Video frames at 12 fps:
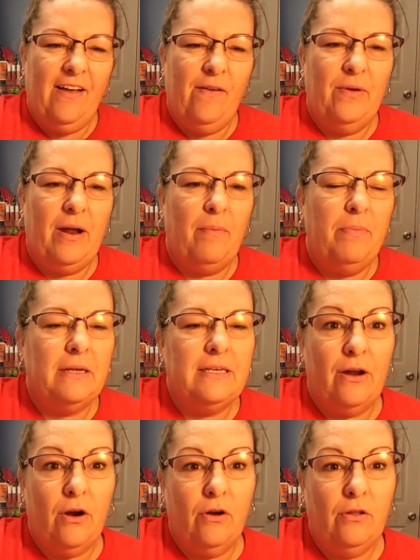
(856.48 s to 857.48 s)
Oh, when I
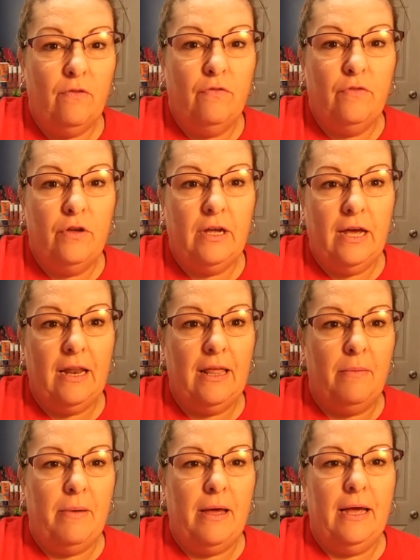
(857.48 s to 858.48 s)
picked out her little foot out of
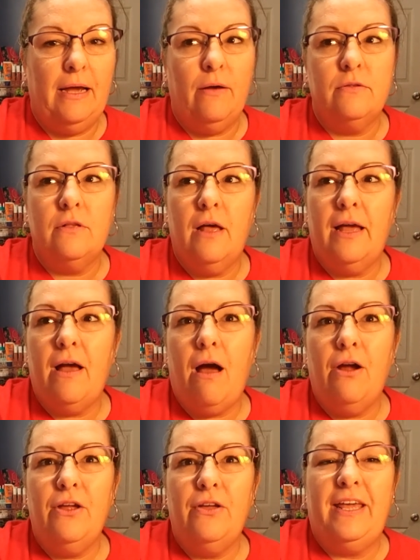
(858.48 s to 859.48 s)
that bag, I was like,
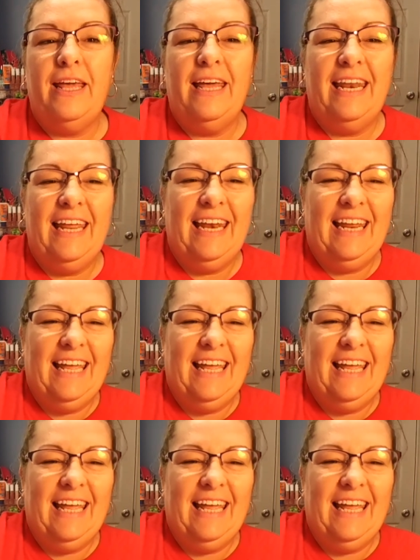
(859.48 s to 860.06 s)
are you kidding?